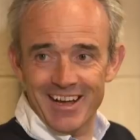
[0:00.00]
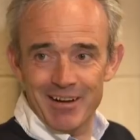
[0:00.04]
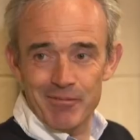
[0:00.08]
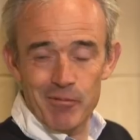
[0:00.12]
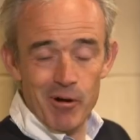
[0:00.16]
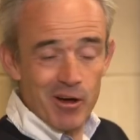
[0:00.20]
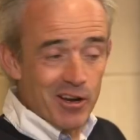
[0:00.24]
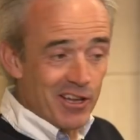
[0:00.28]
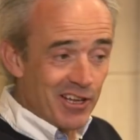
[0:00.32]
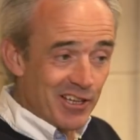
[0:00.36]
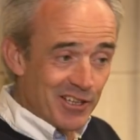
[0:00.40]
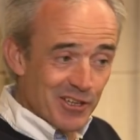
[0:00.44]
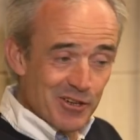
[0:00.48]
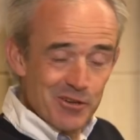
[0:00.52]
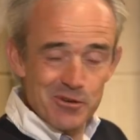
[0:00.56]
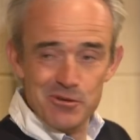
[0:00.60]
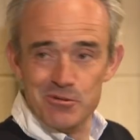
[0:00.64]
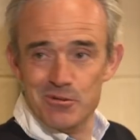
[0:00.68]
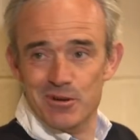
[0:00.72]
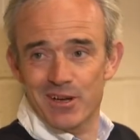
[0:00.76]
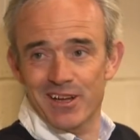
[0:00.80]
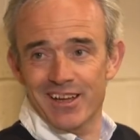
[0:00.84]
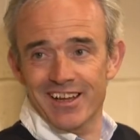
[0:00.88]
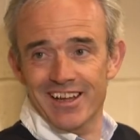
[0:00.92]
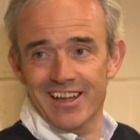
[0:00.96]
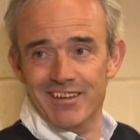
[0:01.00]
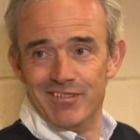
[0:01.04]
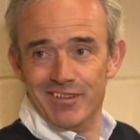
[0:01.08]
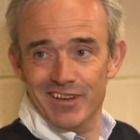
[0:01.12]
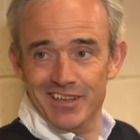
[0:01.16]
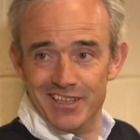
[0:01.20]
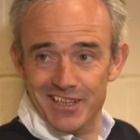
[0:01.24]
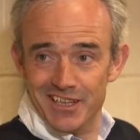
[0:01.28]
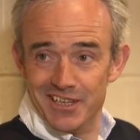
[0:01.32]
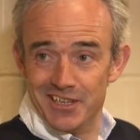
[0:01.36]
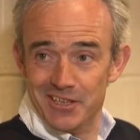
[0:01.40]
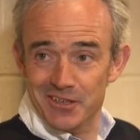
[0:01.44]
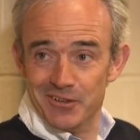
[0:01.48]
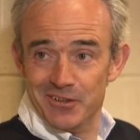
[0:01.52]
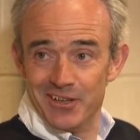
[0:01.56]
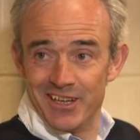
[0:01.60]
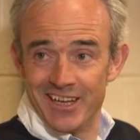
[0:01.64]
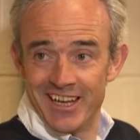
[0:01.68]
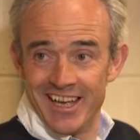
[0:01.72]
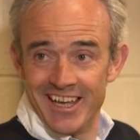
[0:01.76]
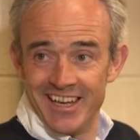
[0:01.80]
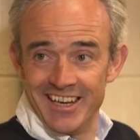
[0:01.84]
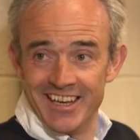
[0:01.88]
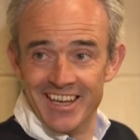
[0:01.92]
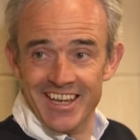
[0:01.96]
And what he'd do if I did do it
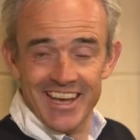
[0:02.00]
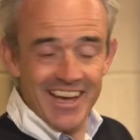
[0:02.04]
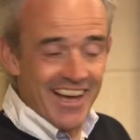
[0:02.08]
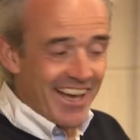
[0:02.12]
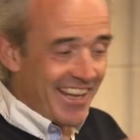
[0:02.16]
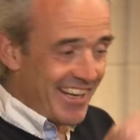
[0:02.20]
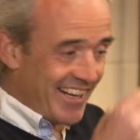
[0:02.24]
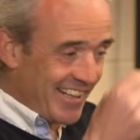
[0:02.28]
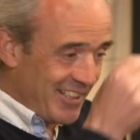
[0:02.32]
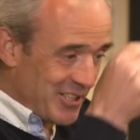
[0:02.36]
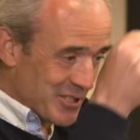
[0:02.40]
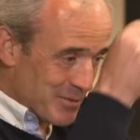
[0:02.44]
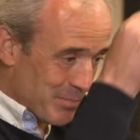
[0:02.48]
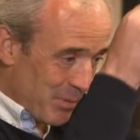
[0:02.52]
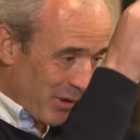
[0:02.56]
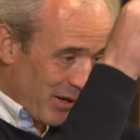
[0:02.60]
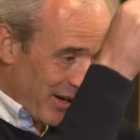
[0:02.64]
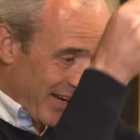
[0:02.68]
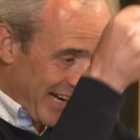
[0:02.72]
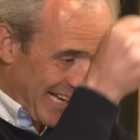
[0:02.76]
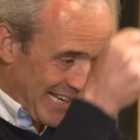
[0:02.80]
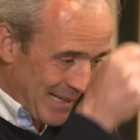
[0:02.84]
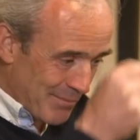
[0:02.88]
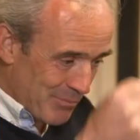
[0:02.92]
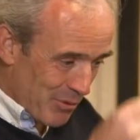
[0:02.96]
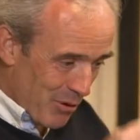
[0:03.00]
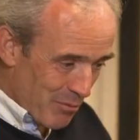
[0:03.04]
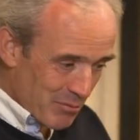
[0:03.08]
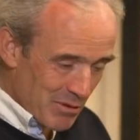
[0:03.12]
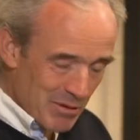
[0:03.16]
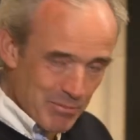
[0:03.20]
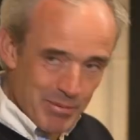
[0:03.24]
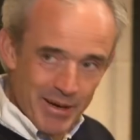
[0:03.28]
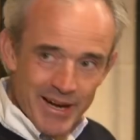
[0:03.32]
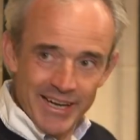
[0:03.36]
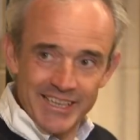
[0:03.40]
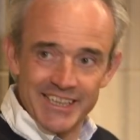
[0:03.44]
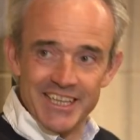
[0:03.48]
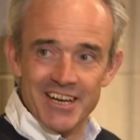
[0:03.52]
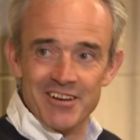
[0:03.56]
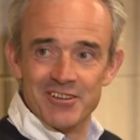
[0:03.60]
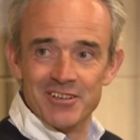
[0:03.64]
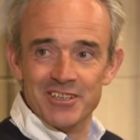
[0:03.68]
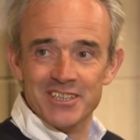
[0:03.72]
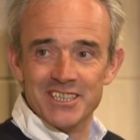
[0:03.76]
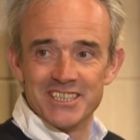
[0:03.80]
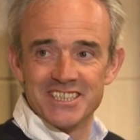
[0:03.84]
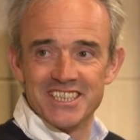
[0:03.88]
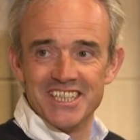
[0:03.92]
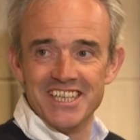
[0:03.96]
again. And then he just politely put me back down
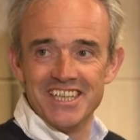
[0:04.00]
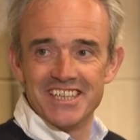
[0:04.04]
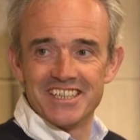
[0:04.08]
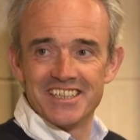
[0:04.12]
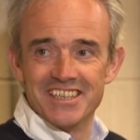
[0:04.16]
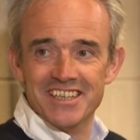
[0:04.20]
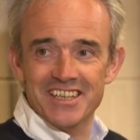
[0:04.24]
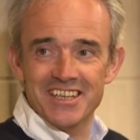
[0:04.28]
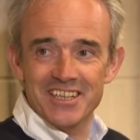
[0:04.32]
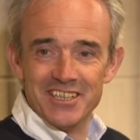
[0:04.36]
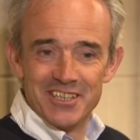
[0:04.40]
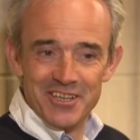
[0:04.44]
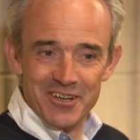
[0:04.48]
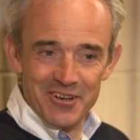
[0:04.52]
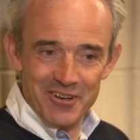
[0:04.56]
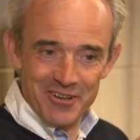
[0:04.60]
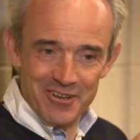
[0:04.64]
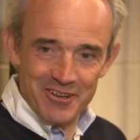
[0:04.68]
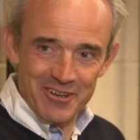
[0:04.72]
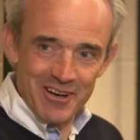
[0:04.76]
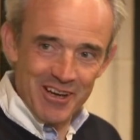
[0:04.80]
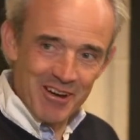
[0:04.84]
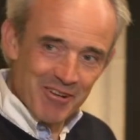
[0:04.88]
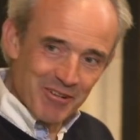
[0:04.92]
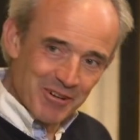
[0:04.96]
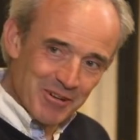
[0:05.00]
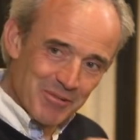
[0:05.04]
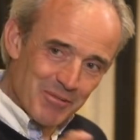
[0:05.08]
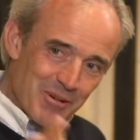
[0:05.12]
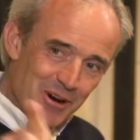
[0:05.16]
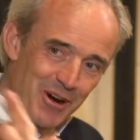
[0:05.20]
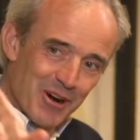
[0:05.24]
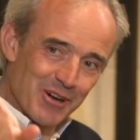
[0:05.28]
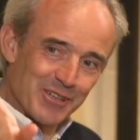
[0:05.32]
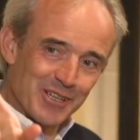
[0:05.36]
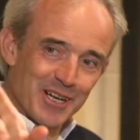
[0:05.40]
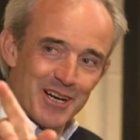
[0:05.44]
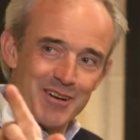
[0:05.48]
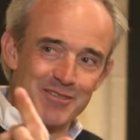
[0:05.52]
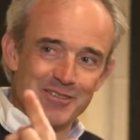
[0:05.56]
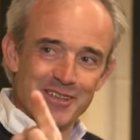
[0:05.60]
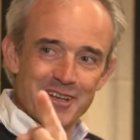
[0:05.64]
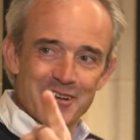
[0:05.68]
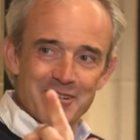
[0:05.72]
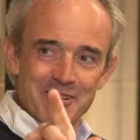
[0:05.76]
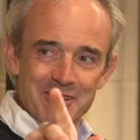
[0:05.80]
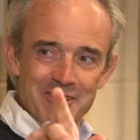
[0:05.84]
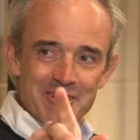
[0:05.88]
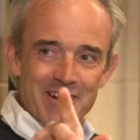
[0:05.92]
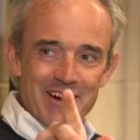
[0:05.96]
on the seat, turned around and walked off
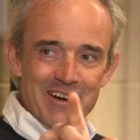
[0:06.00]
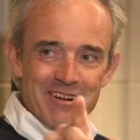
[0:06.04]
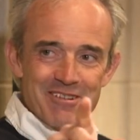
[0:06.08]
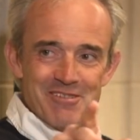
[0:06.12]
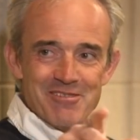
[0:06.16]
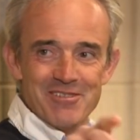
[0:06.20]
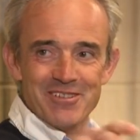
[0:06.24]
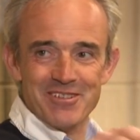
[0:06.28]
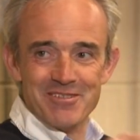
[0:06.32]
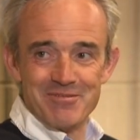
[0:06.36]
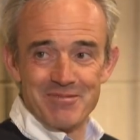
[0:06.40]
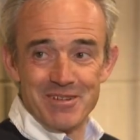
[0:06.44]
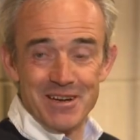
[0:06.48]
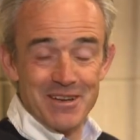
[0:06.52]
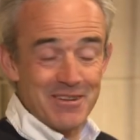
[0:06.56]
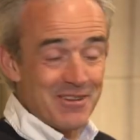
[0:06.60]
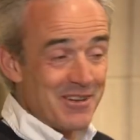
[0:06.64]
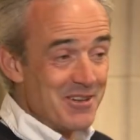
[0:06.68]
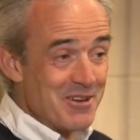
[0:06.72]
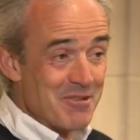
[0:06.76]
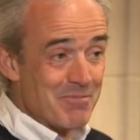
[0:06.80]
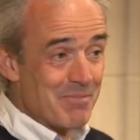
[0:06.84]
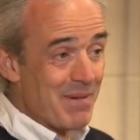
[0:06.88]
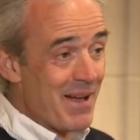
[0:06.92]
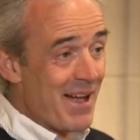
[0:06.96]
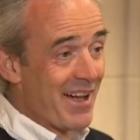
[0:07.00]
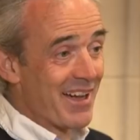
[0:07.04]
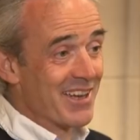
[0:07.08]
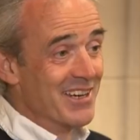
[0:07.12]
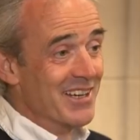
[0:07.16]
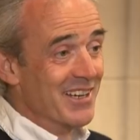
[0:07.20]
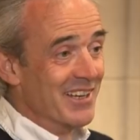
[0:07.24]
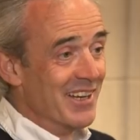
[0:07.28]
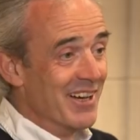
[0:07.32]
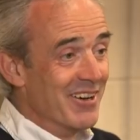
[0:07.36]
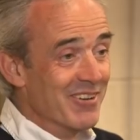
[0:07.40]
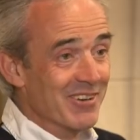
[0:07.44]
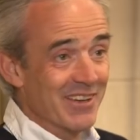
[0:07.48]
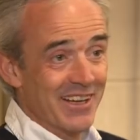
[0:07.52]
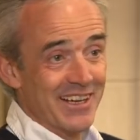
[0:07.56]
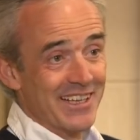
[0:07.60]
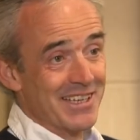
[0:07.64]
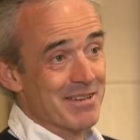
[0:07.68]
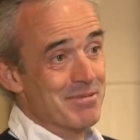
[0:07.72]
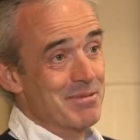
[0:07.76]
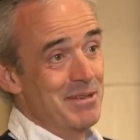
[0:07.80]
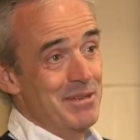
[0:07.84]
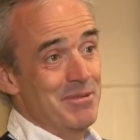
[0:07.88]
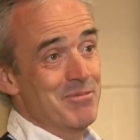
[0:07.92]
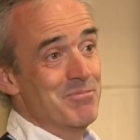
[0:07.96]
down to Wareham. But I mean, look back on it now, like
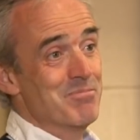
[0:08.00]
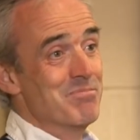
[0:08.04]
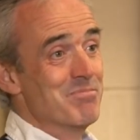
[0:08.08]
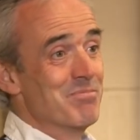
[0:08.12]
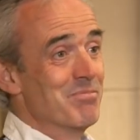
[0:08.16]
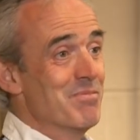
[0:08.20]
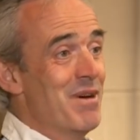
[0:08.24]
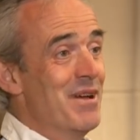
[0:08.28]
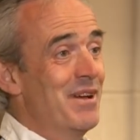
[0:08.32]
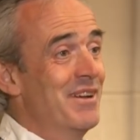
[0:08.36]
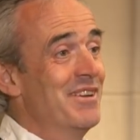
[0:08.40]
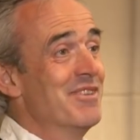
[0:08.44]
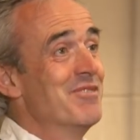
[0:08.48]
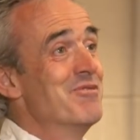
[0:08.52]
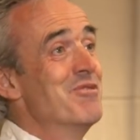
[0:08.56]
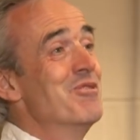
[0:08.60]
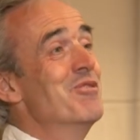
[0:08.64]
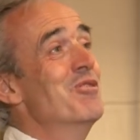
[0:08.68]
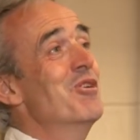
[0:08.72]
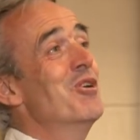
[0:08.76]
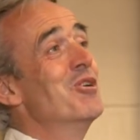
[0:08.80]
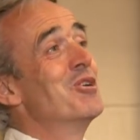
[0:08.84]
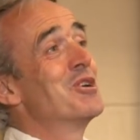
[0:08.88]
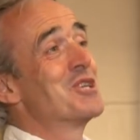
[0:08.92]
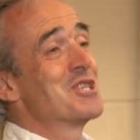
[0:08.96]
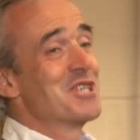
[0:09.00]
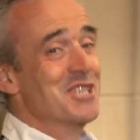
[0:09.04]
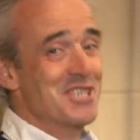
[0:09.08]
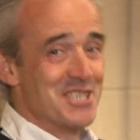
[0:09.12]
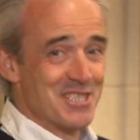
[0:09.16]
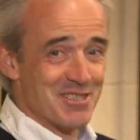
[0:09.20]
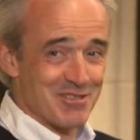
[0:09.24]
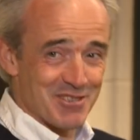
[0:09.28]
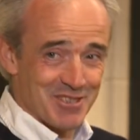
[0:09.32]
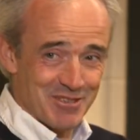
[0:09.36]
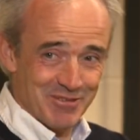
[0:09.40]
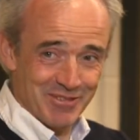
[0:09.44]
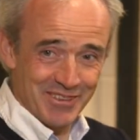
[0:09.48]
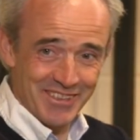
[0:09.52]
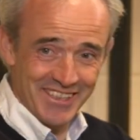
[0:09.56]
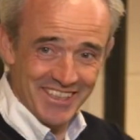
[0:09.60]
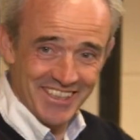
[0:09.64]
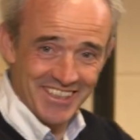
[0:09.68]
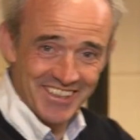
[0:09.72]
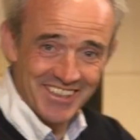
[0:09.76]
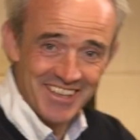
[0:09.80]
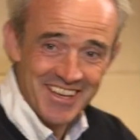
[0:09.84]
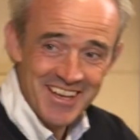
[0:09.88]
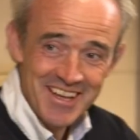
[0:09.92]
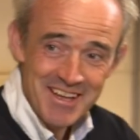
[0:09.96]
there'd be ructions if someone
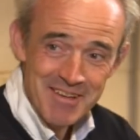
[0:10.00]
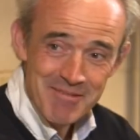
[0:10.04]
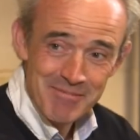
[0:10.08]
did it.